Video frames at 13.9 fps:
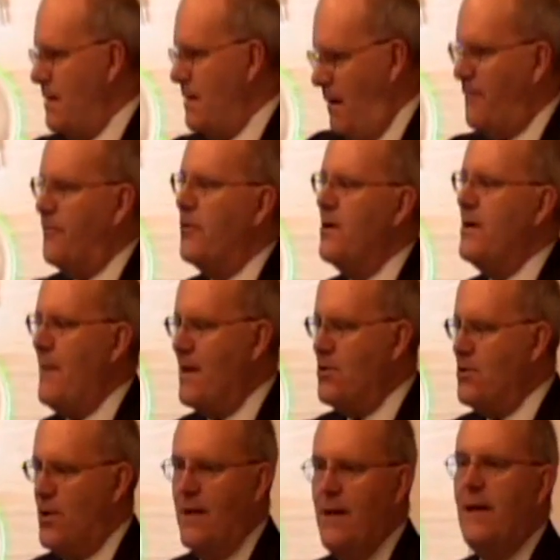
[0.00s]
free a uh, free
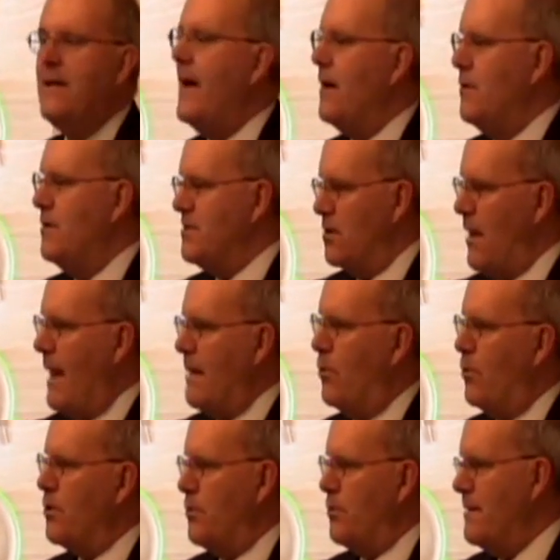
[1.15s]
mention, it carries a
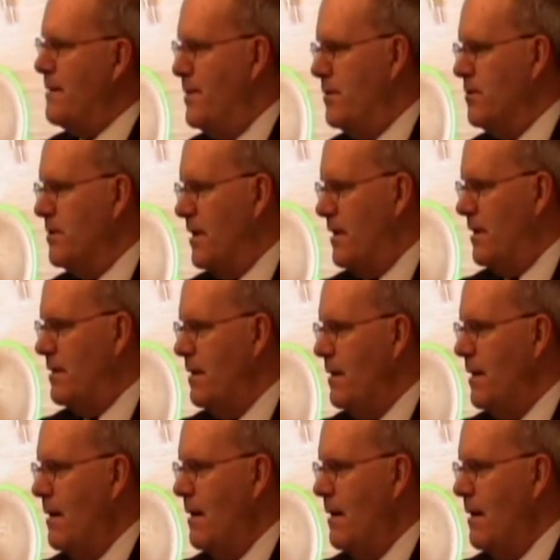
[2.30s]
lot more credibility